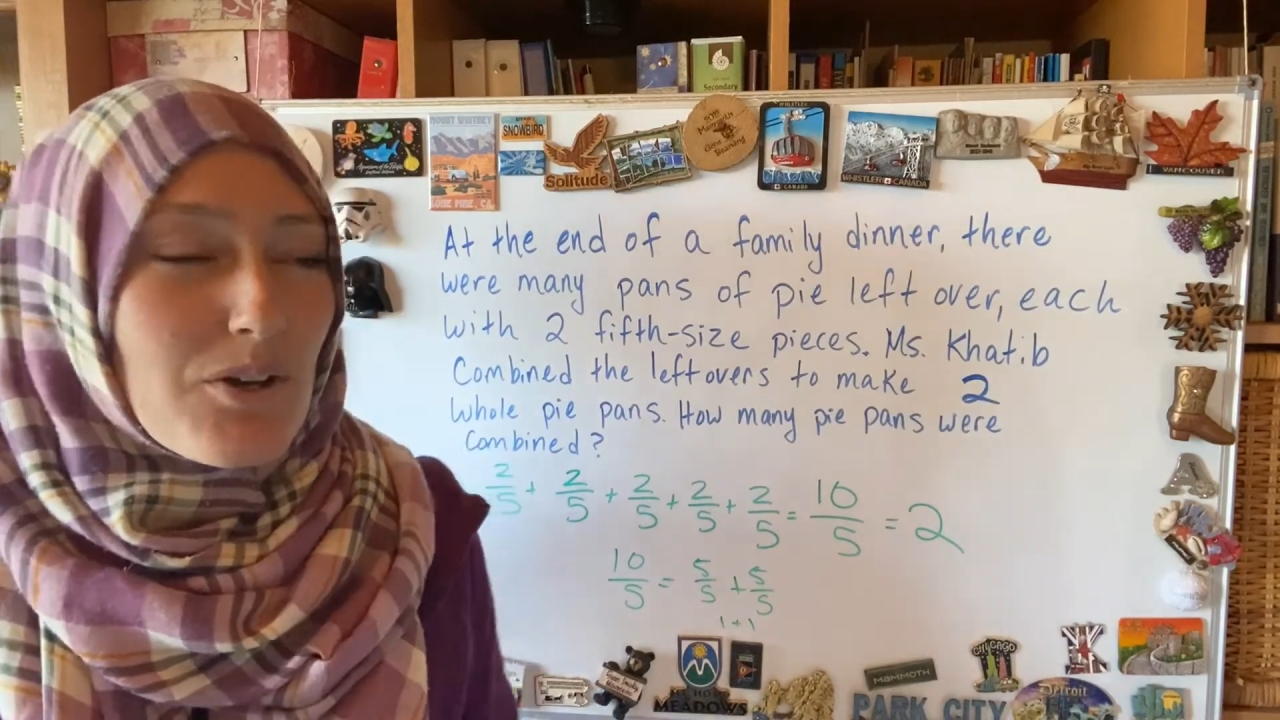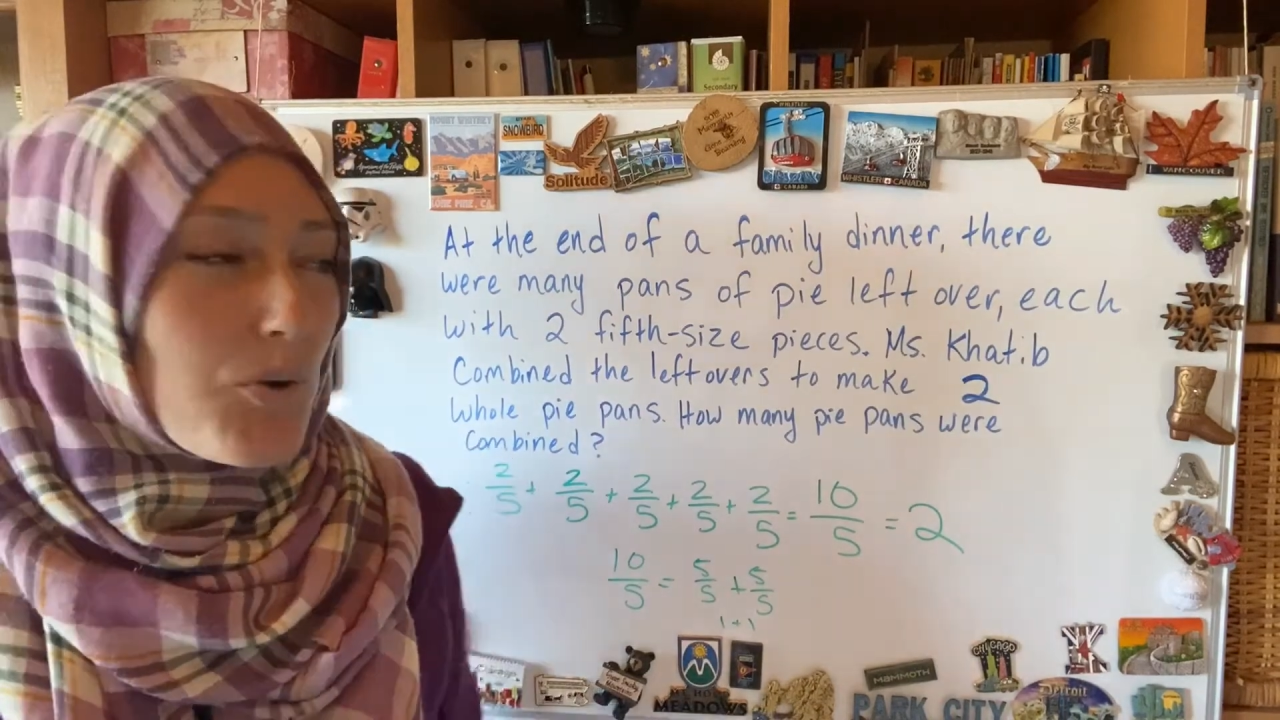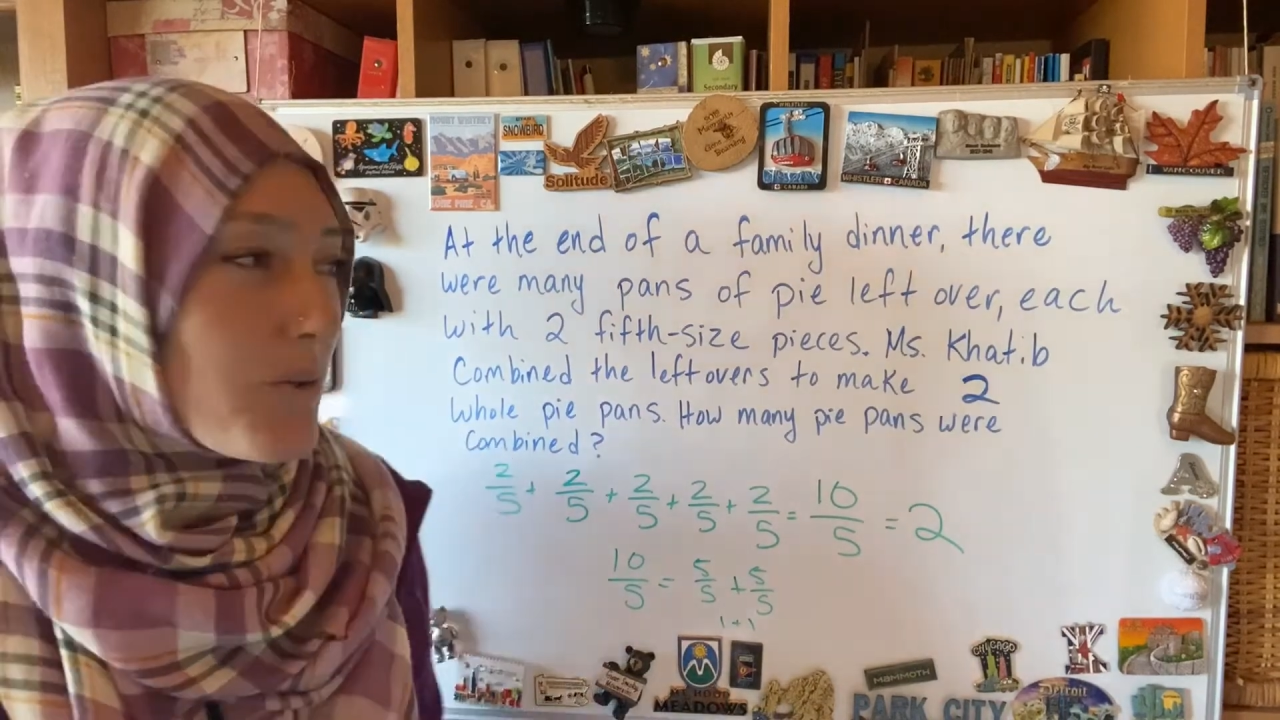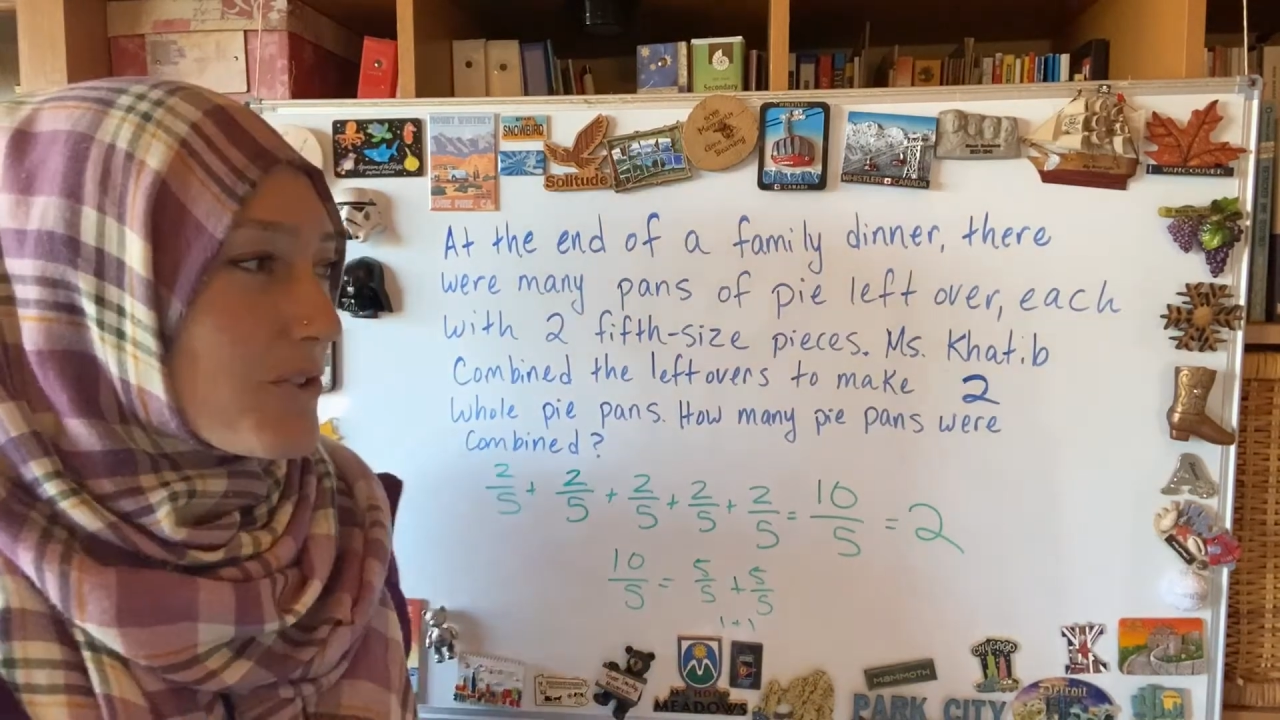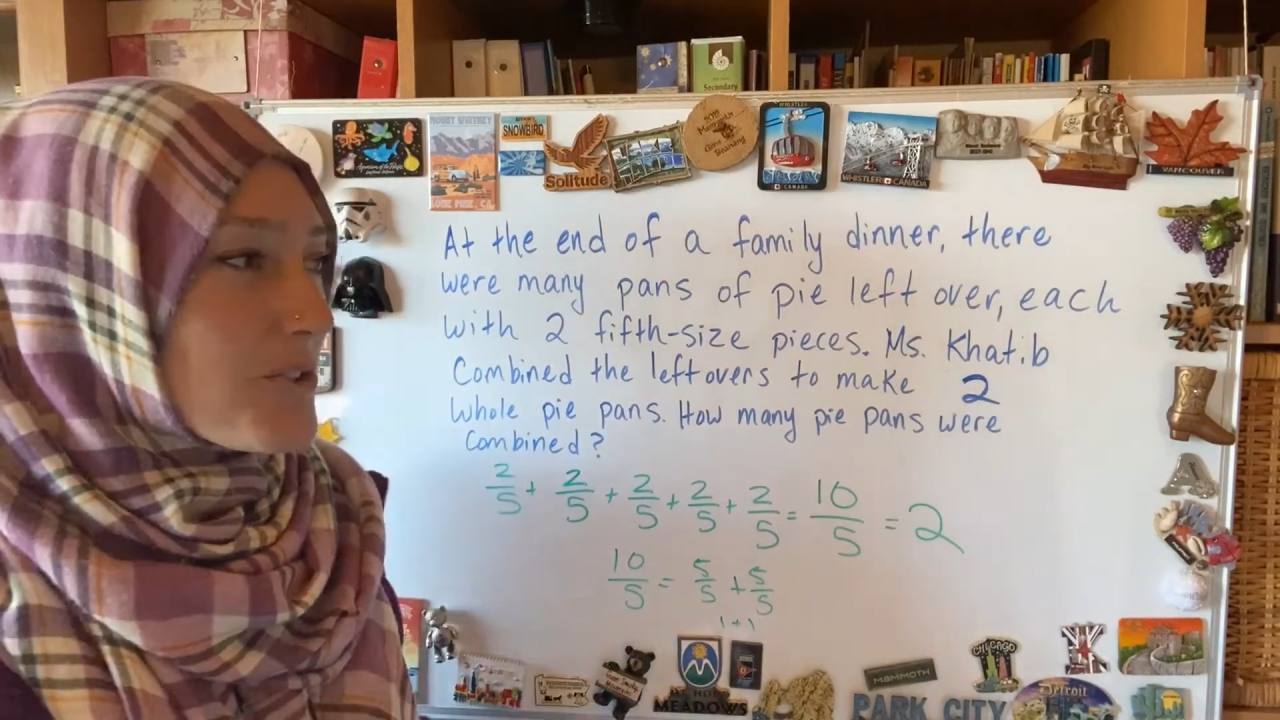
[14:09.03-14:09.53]

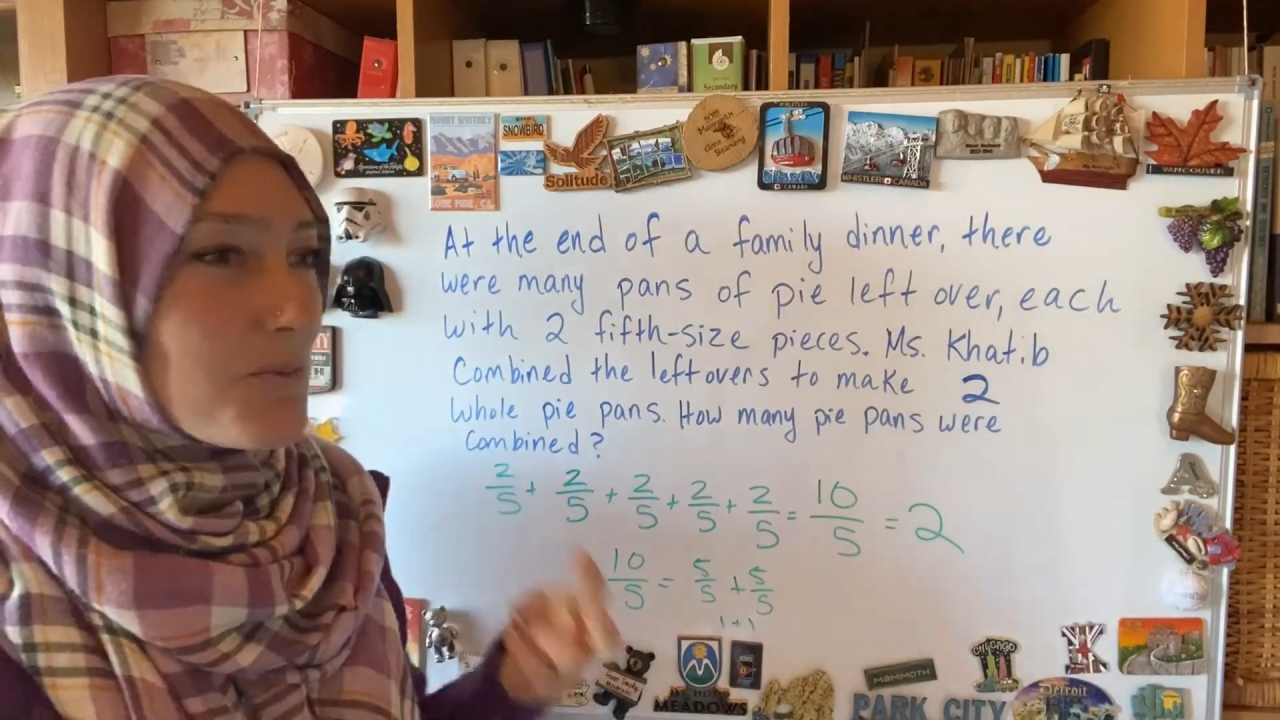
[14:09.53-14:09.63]
or just